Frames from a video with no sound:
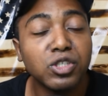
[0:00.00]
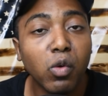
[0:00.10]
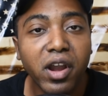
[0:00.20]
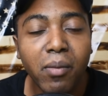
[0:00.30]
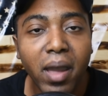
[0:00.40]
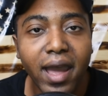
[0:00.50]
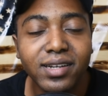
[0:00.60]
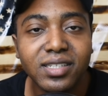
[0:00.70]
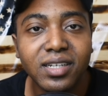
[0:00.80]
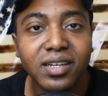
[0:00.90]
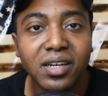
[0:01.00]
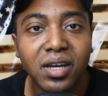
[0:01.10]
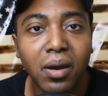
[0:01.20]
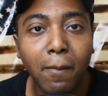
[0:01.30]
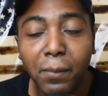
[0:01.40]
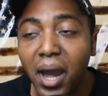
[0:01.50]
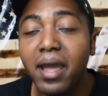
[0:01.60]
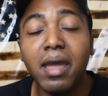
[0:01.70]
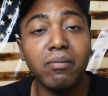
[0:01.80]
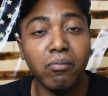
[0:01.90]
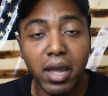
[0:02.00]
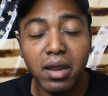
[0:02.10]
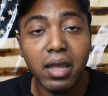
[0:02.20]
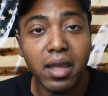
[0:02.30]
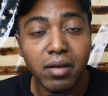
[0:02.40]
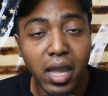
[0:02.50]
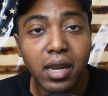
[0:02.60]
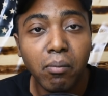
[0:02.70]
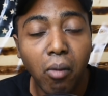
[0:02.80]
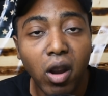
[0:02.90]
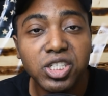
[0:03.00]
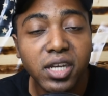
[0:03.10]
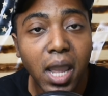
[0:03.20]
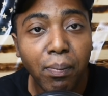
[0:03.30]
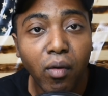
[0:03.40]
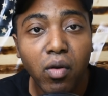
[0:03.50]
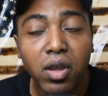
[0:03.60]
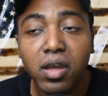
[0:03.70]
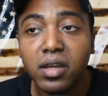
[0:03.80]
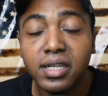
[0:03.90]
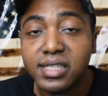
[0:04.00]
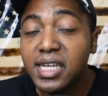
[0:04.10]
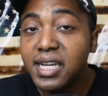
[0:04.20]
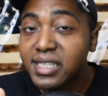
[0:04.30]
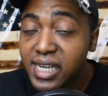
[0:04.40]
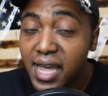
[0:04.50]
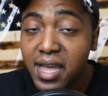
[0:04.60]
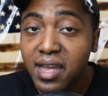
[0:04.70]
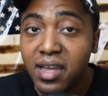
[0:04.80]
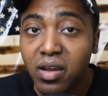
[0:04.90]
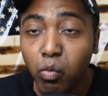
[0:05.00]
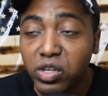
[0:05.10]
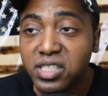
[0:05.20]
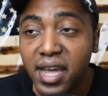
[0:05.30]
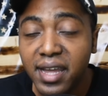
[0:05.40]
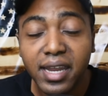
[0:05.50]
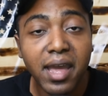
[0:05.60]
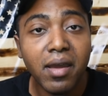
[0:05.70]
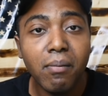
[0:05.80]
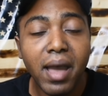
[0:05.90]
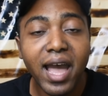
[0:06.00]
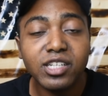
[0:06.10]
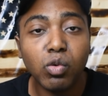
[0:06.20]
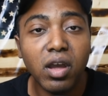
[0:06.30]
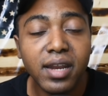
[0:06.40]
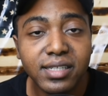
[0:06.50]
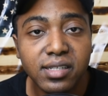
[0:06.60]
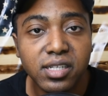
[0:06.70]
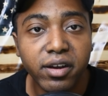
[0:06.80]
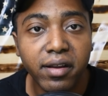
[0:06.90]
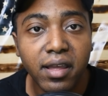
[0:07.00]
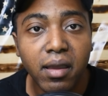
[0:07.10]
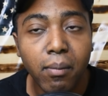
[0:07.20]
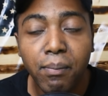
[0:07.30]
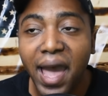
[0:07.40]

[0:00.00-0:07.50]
People should wear their masks. But in March and April, the CDC was saying that masks were unnecessary.